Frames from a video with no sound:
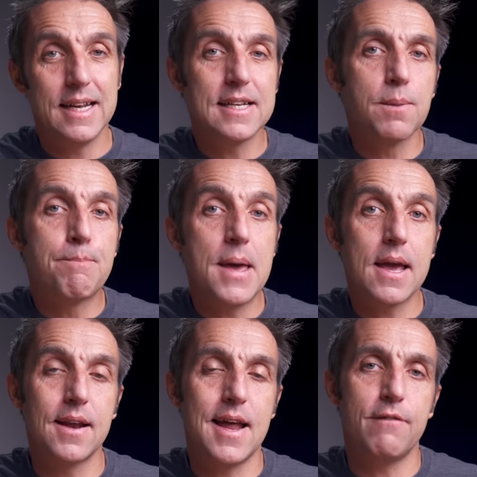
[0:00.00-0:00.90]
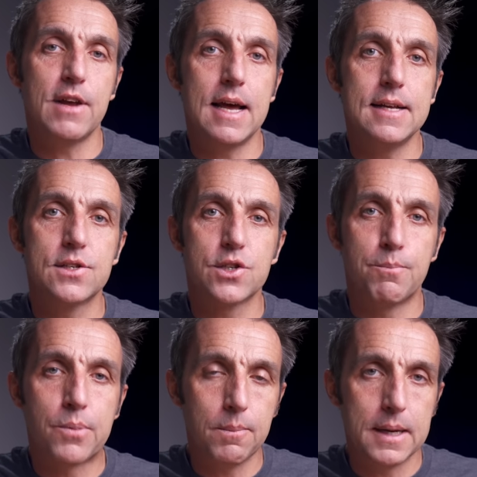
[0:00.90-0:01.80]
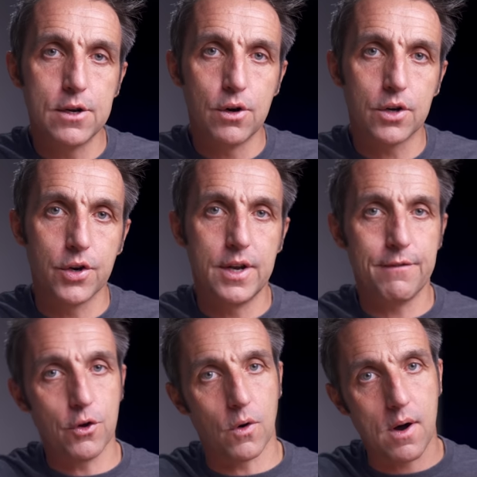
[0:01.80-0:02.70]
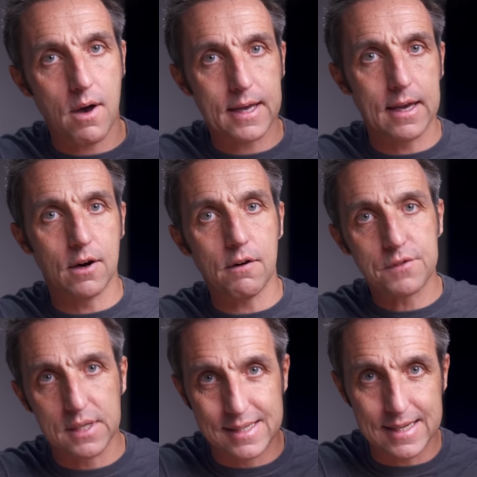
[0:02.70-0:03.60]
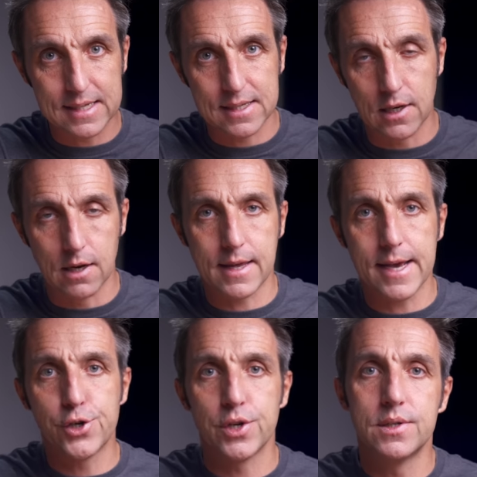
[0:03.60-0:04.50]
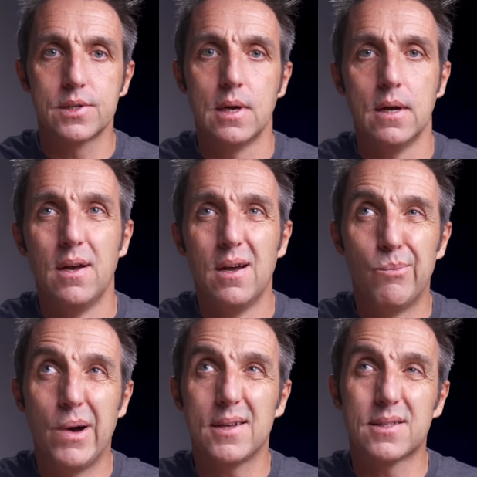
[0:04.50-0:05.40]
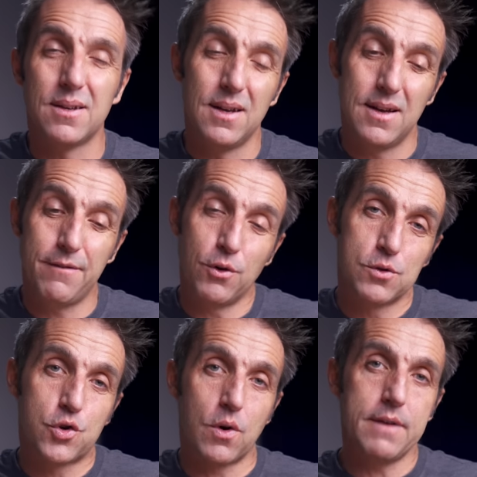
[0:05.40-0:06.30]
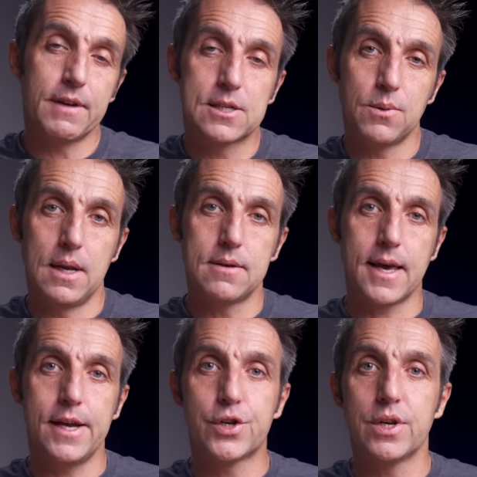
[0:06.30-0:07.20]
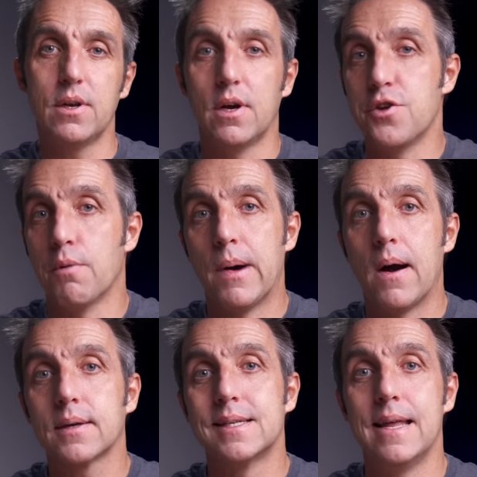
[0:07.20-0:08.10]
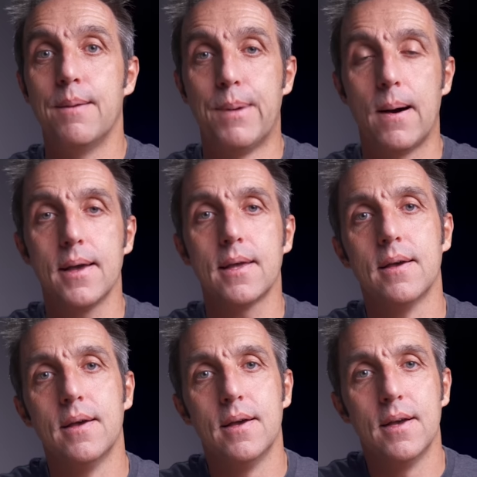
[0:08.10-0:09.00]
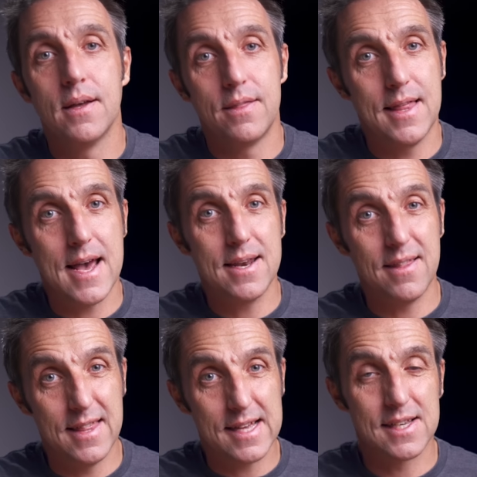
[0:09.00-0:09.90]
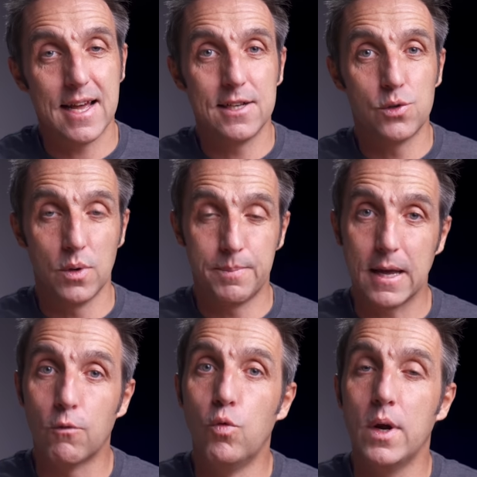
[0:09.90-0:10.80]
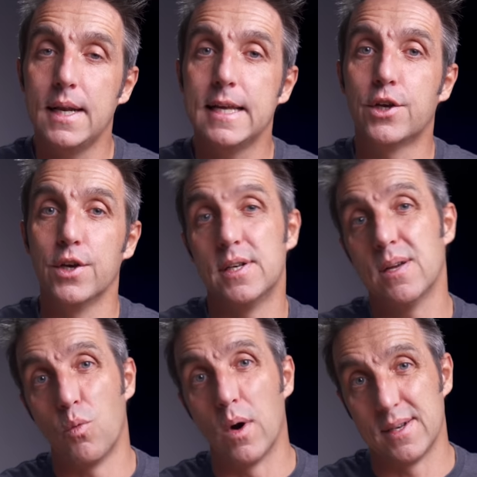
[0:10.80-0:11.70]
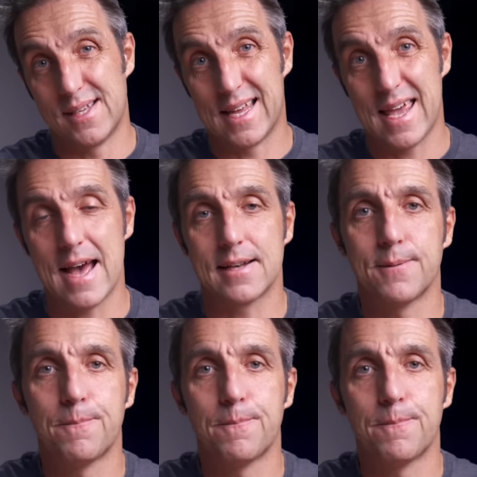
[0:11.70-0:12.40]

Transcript: It is a big and heavy lens, so probably not good if you're hiking off to distant locations, but if you're driving to a location and you're parked nearby, then this lens would be a really good one to get.